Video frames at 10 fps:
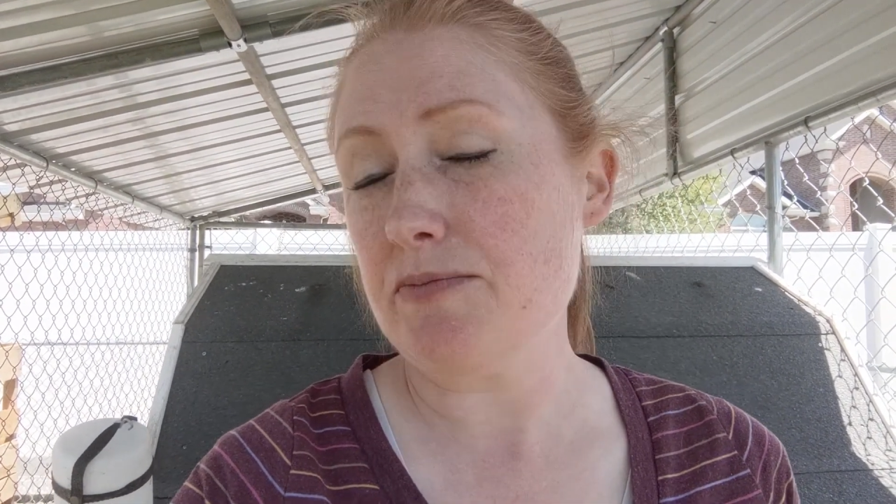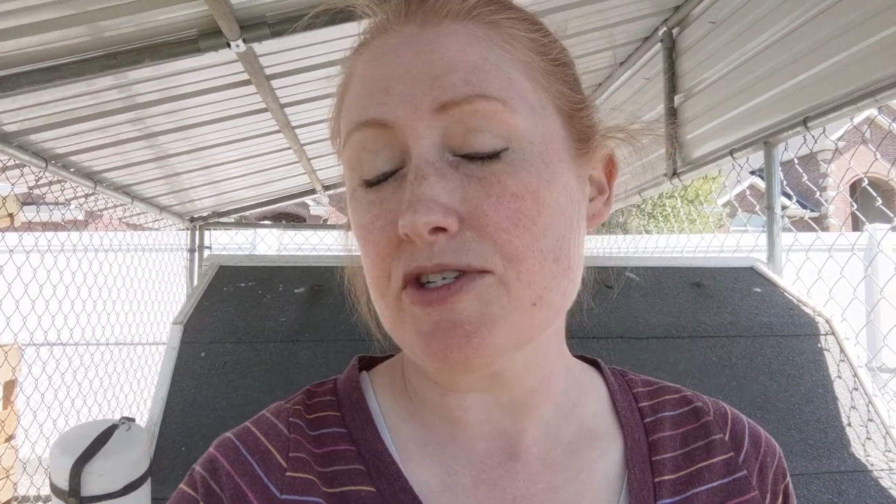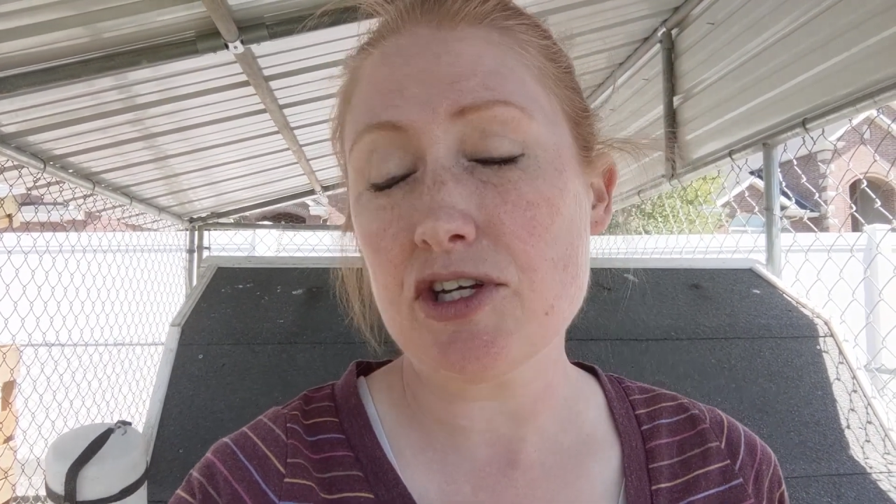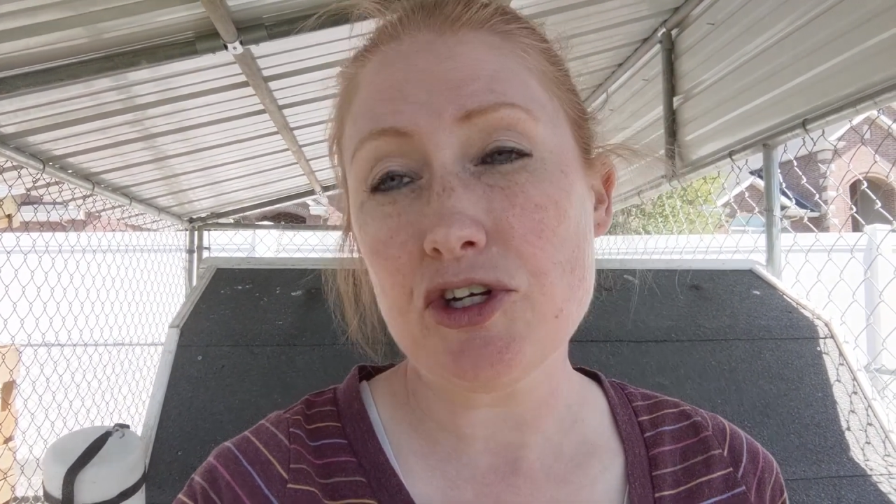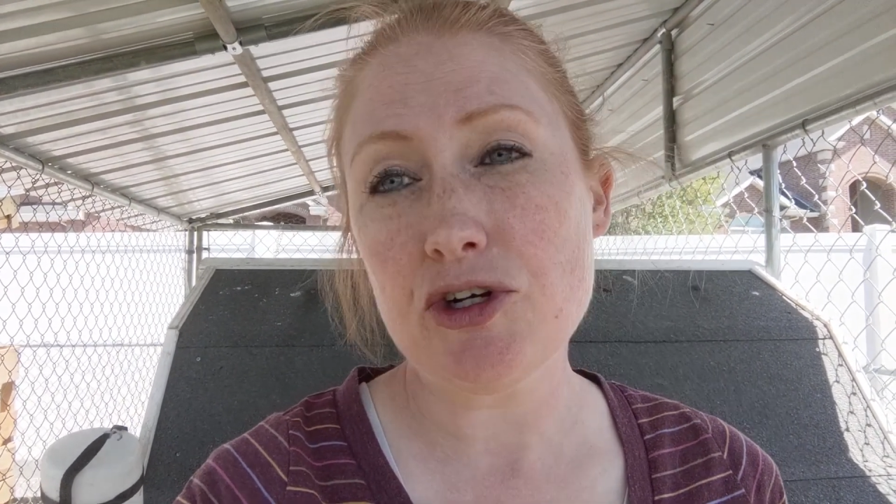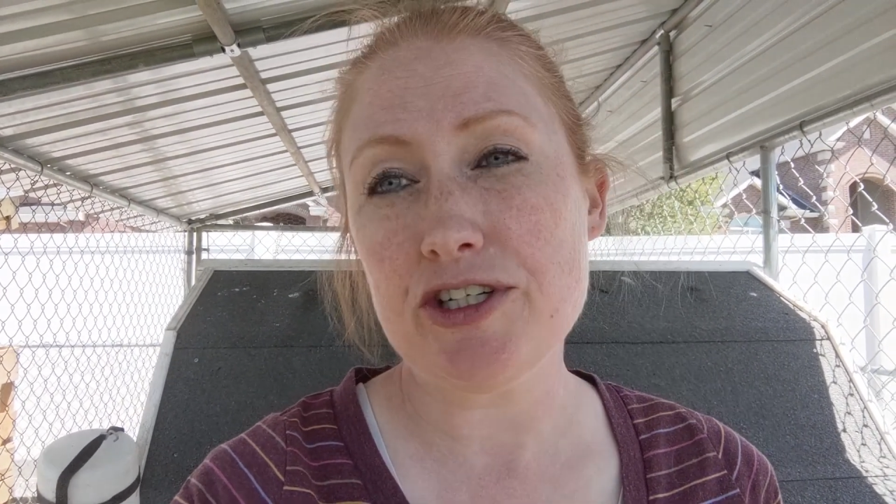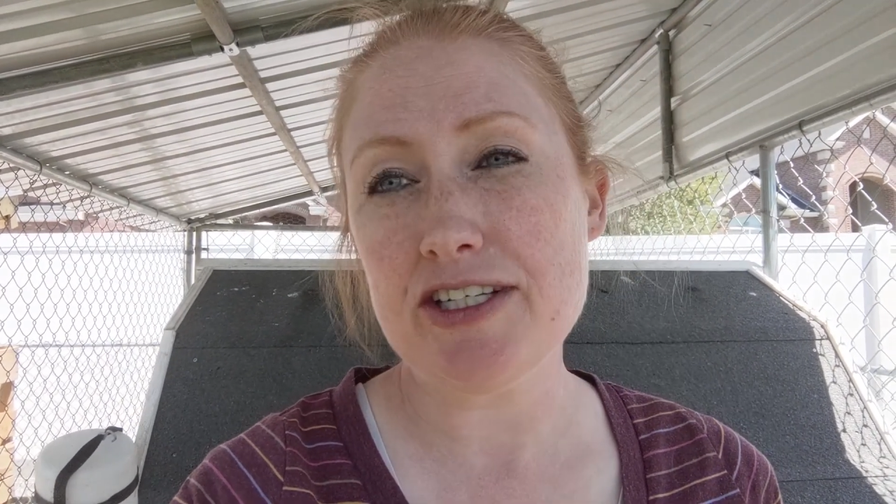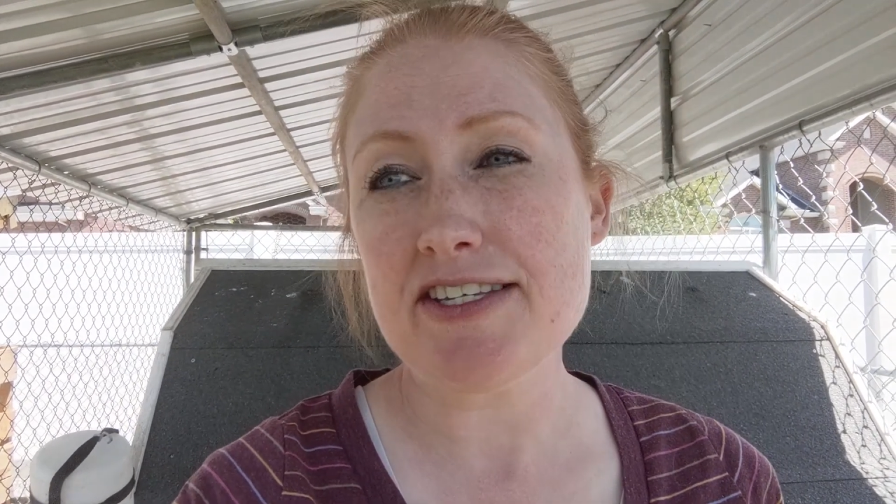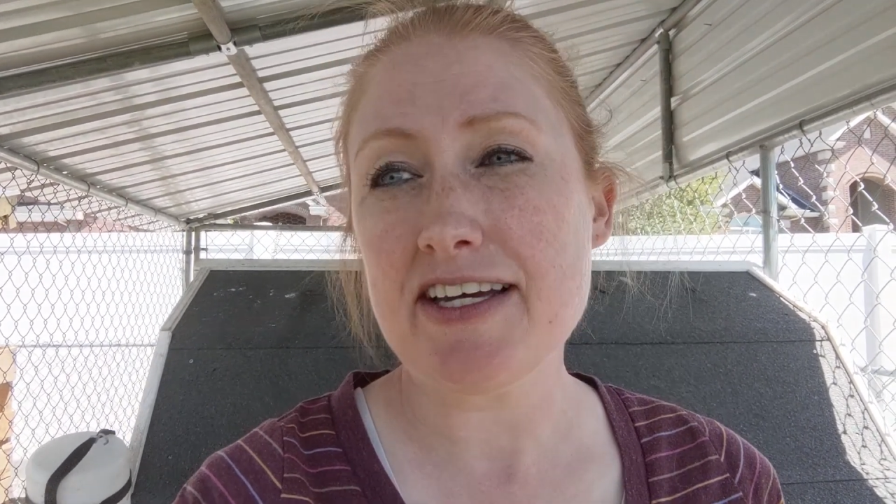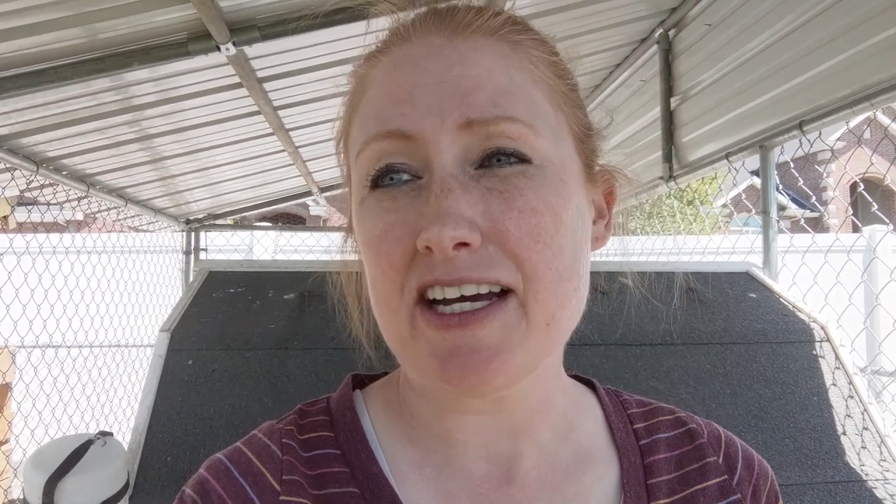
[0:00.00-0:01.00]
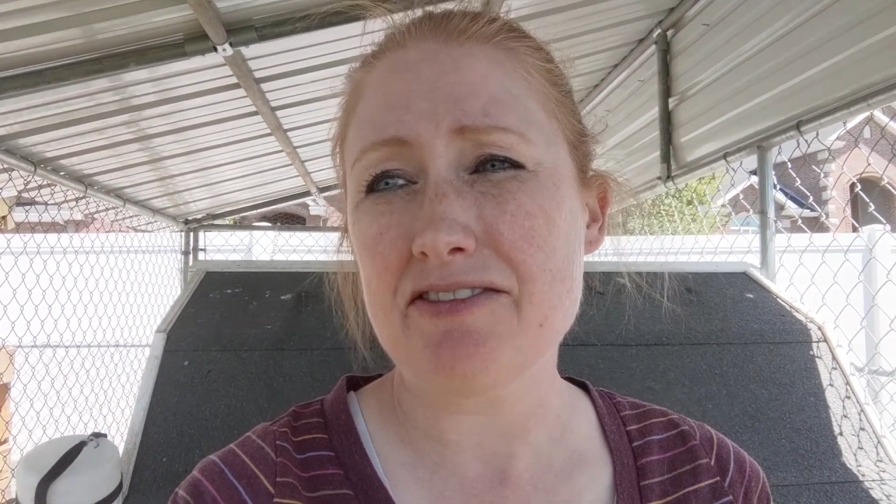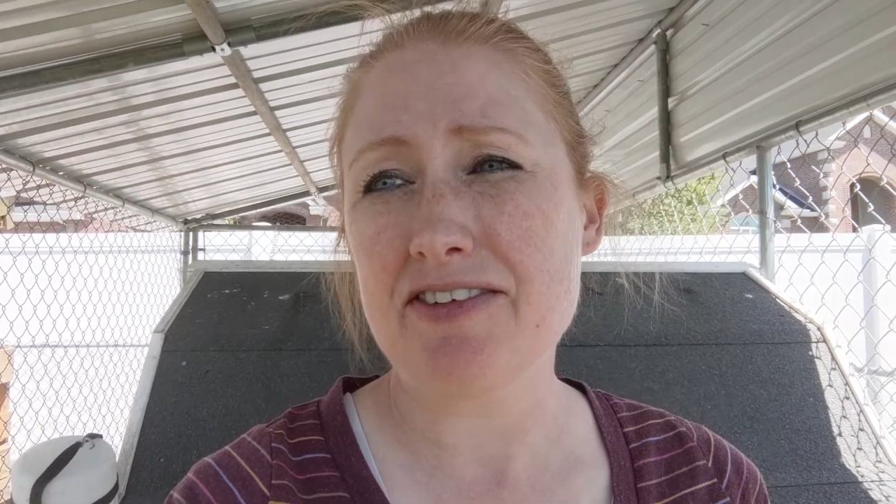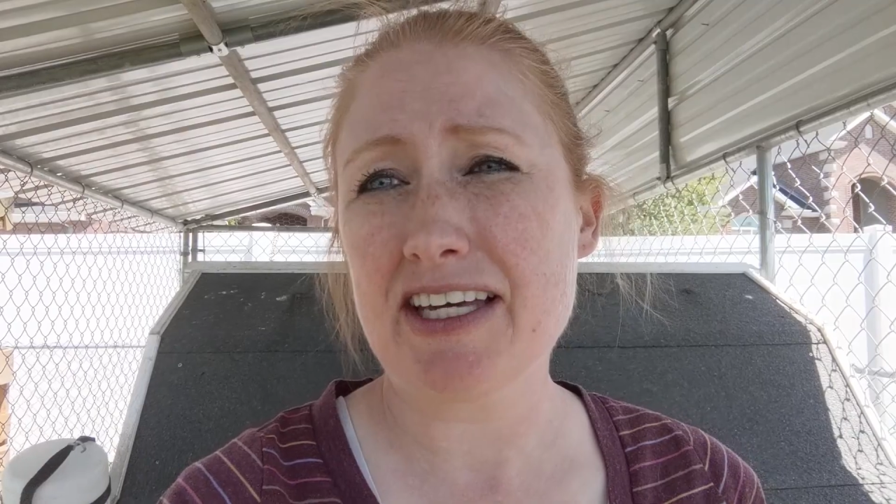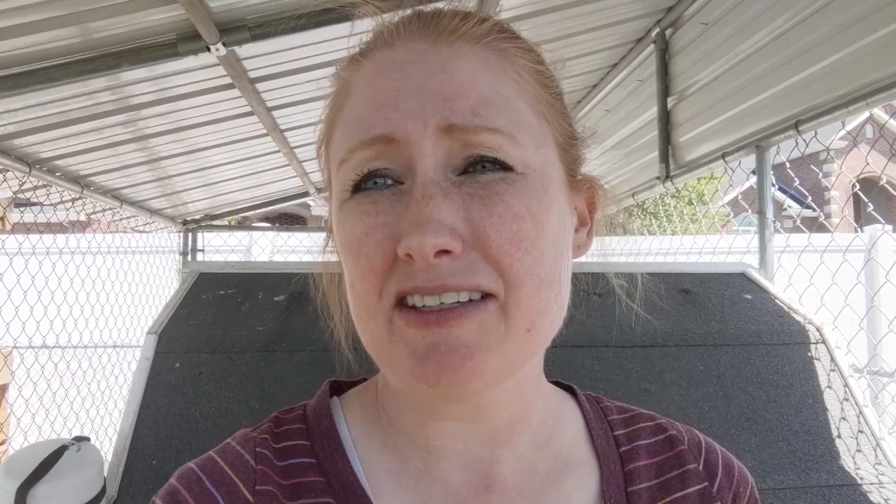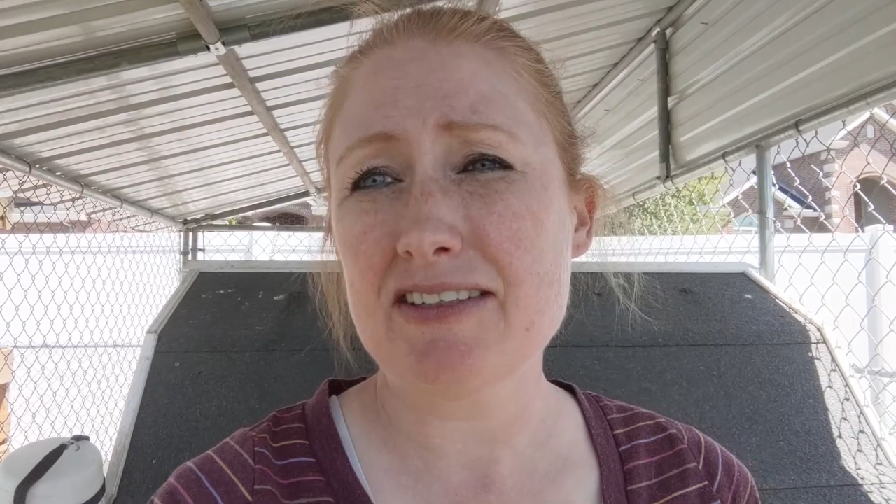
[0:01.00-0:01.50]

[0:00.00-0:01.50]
secured inside of a